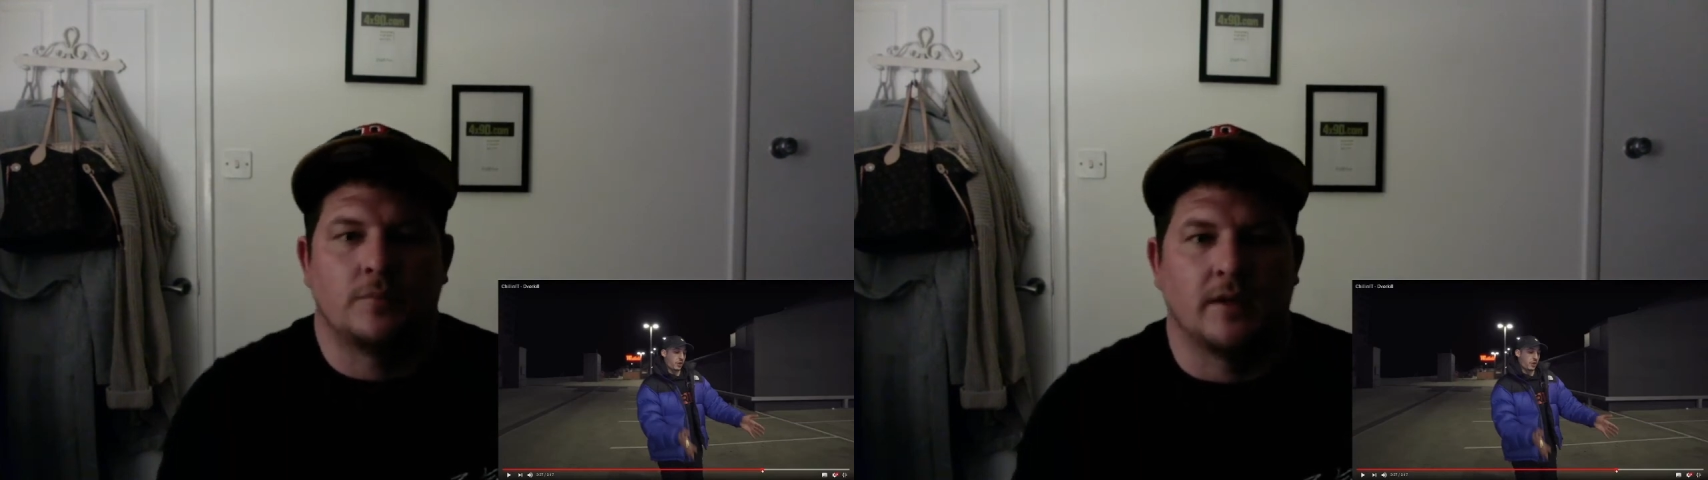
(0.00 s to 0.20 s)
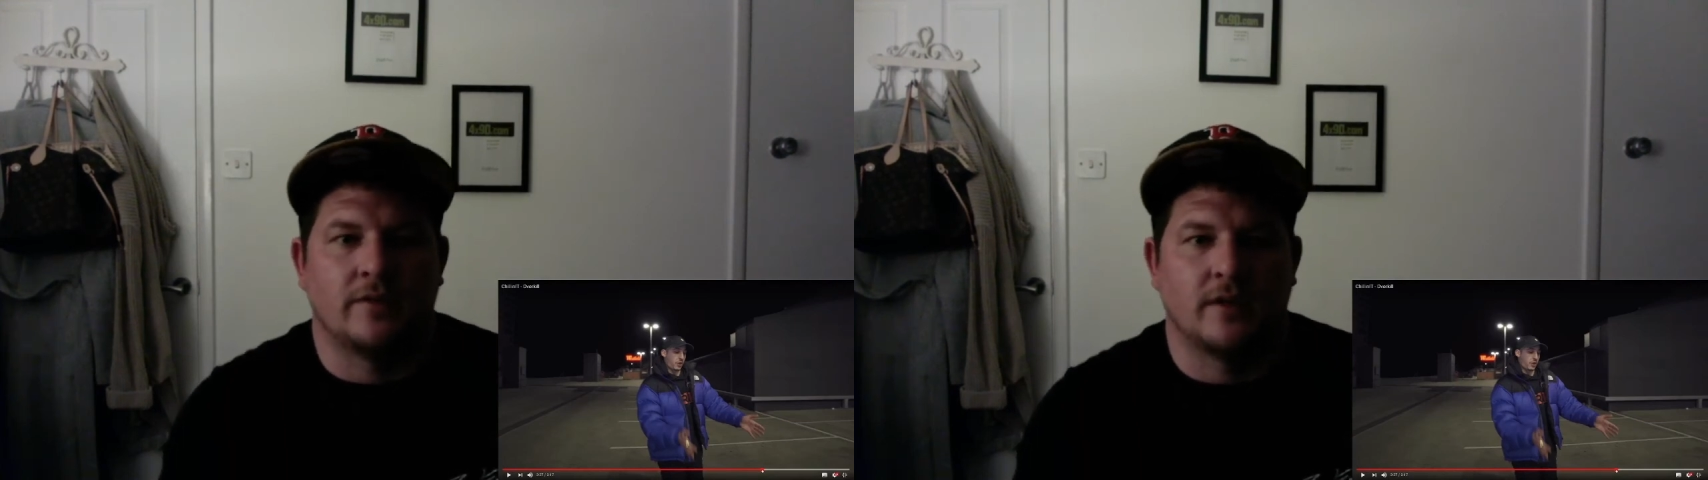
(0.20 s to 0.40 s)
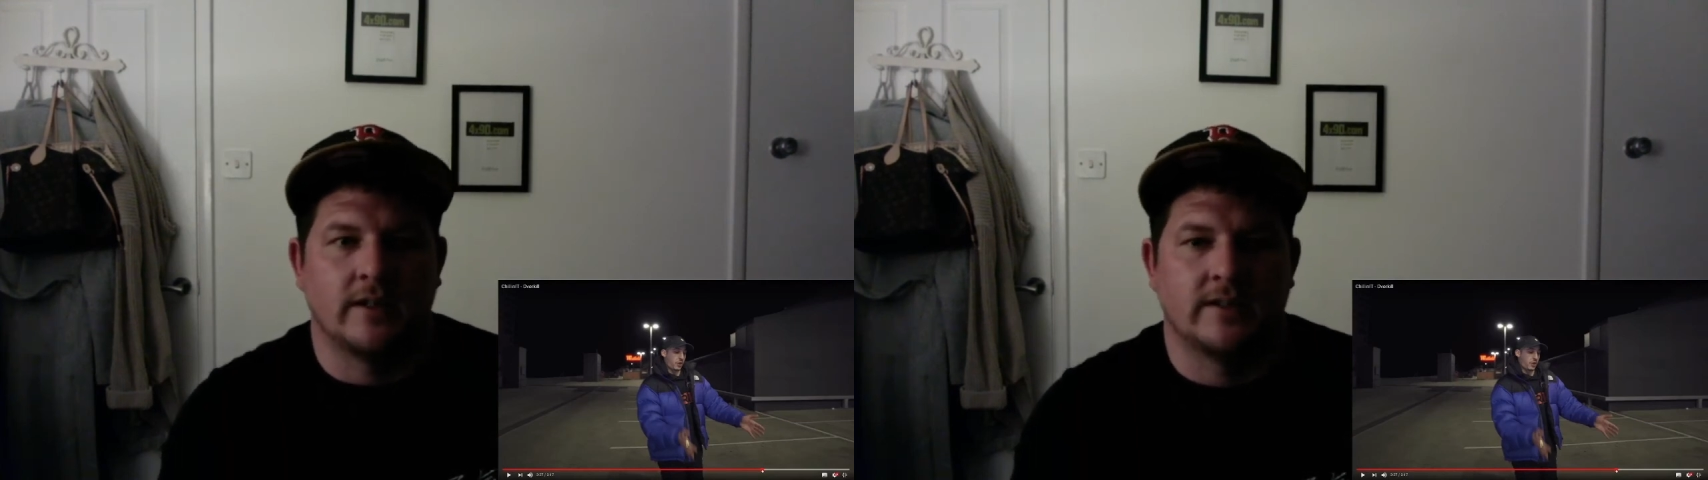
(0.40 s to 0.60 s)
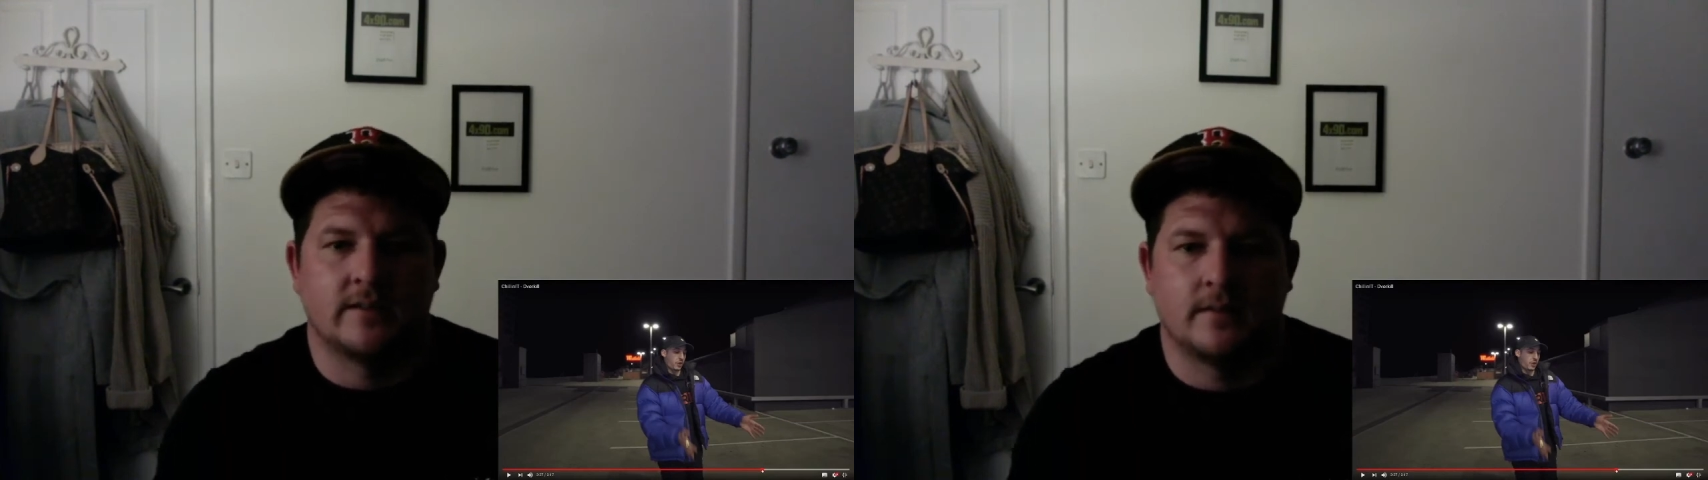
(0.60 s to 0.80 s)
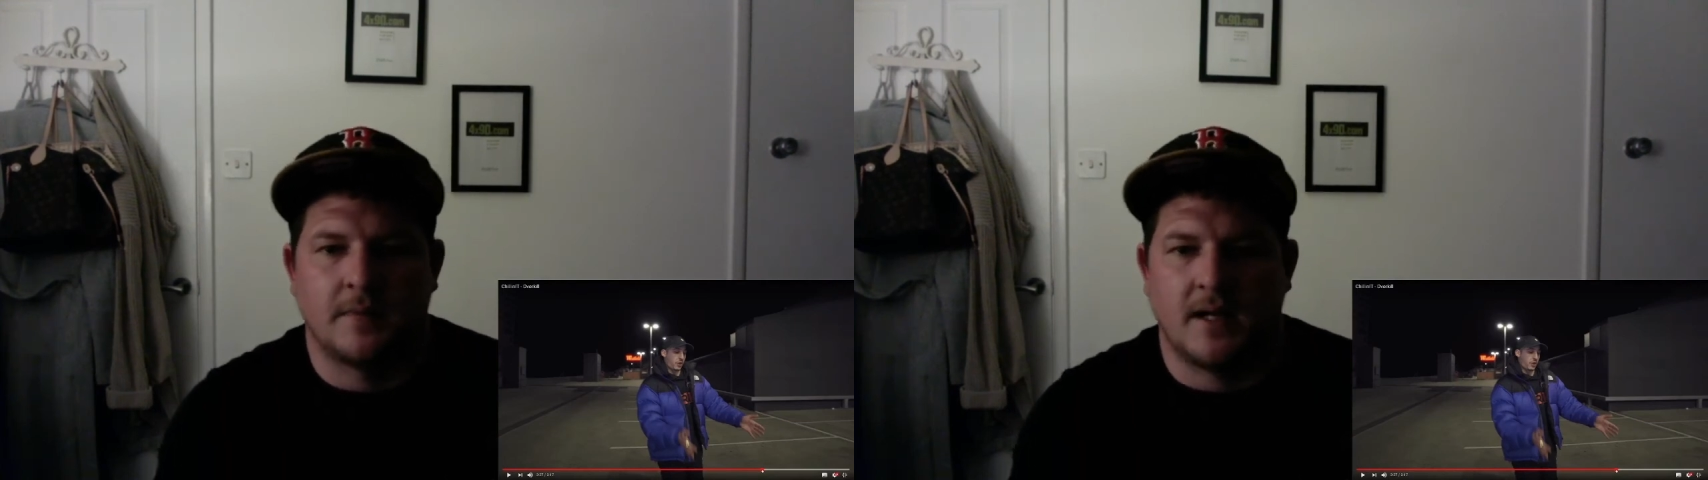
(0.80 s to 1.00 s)
played for
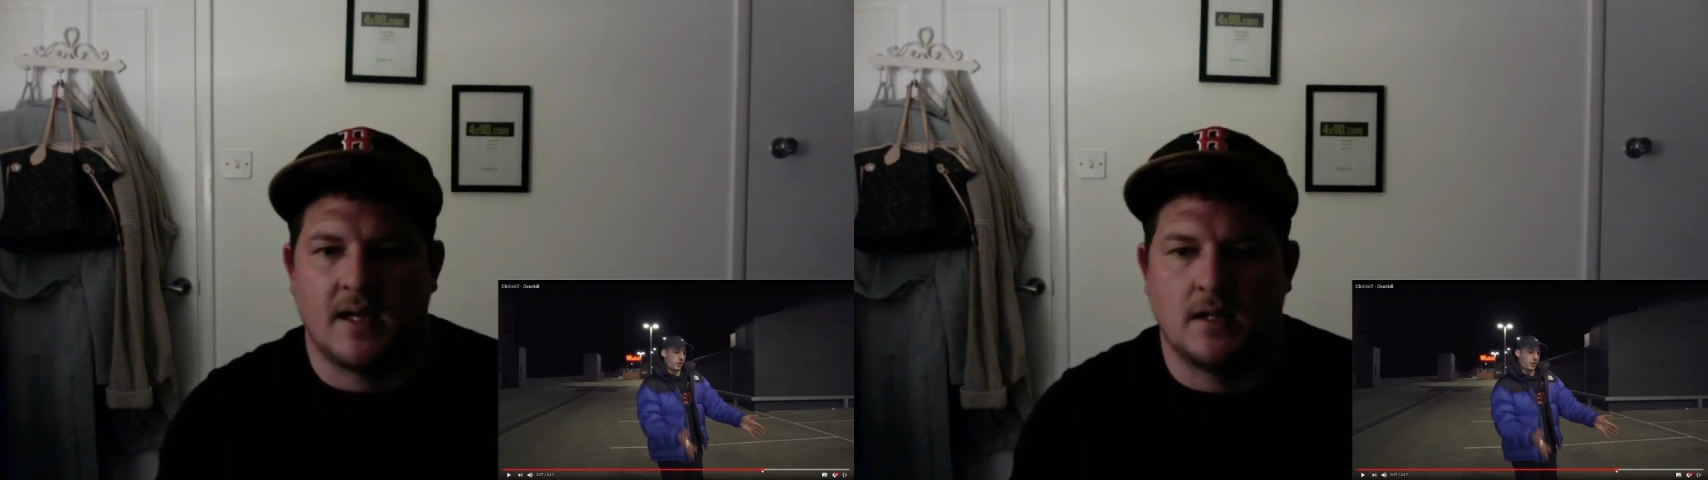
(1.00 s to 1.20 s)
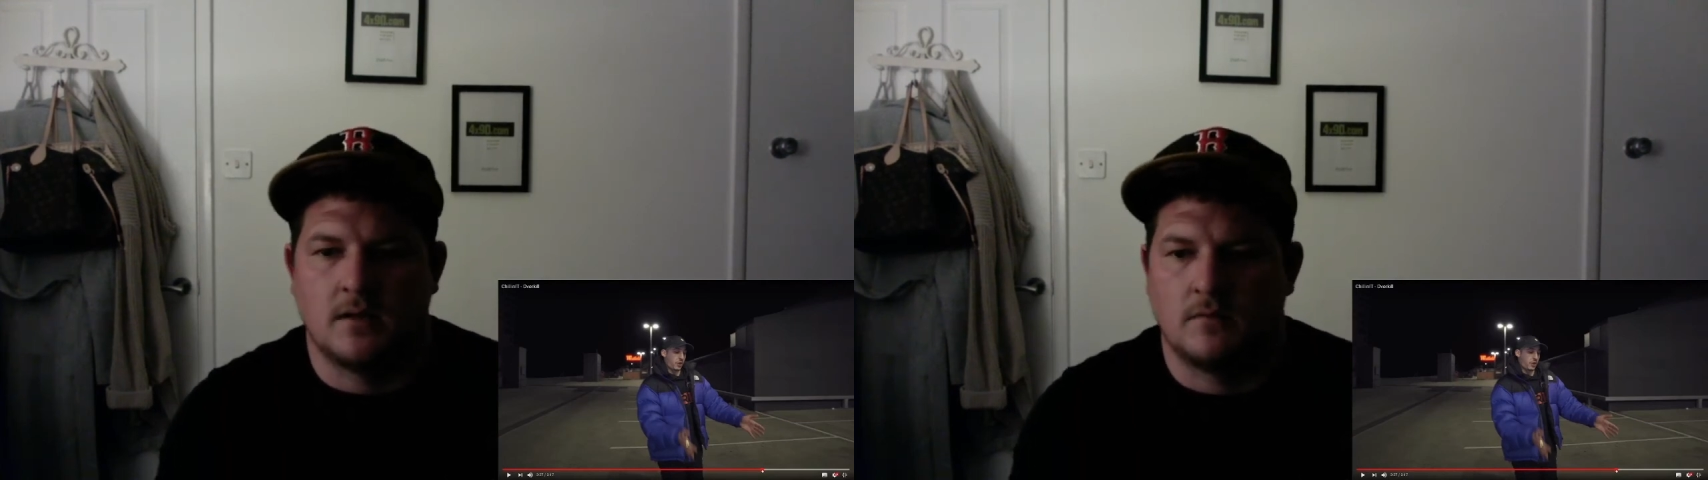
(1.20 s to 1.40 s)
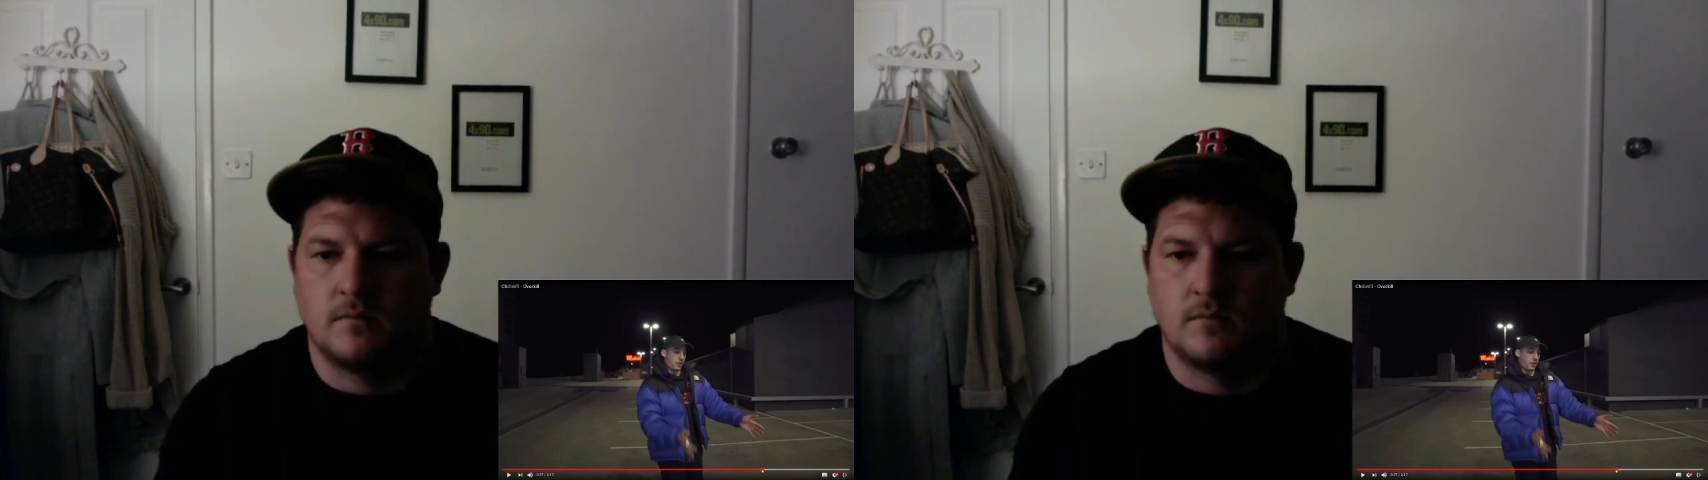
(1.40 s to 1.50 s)
Leeds back in